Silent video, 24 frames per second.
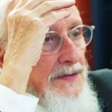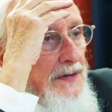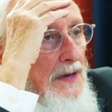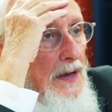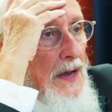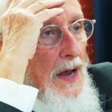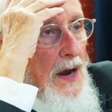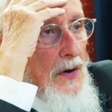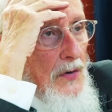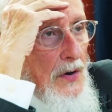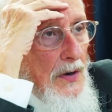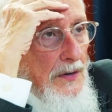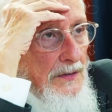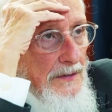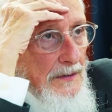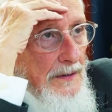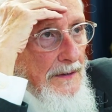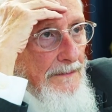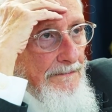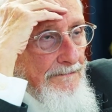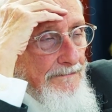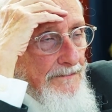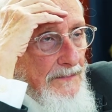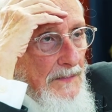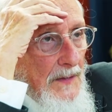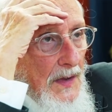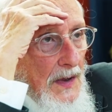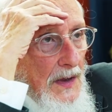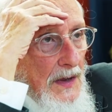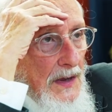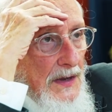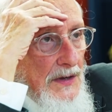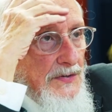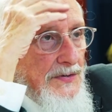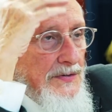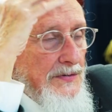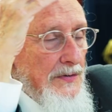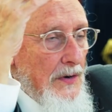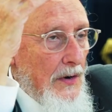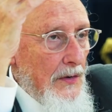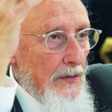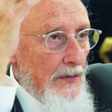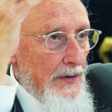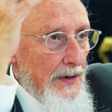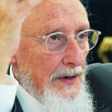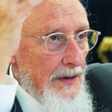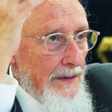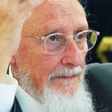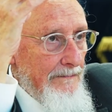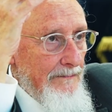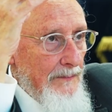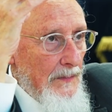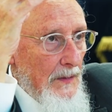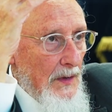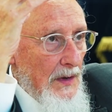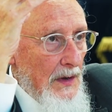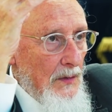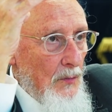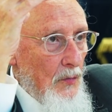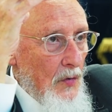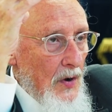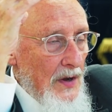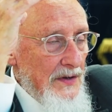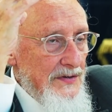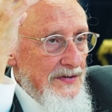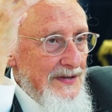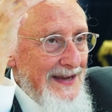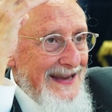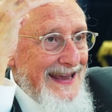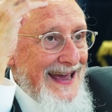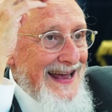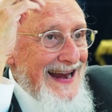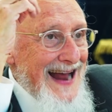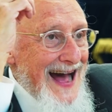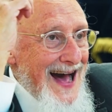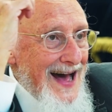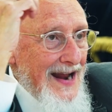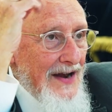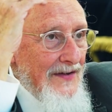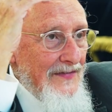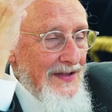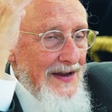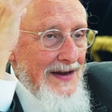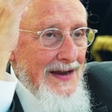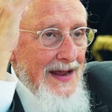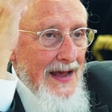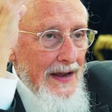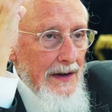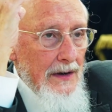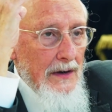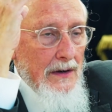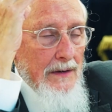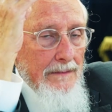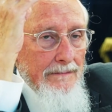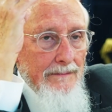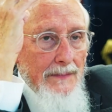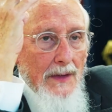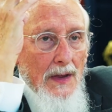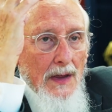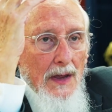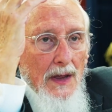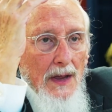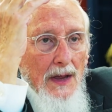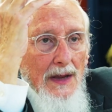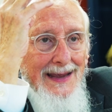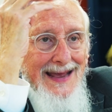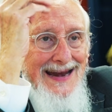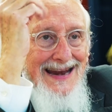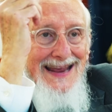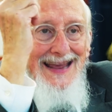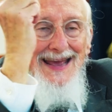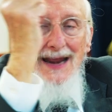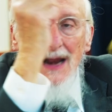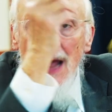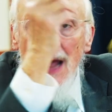charata, he's sorry, he wants to get out of the neder. Can he get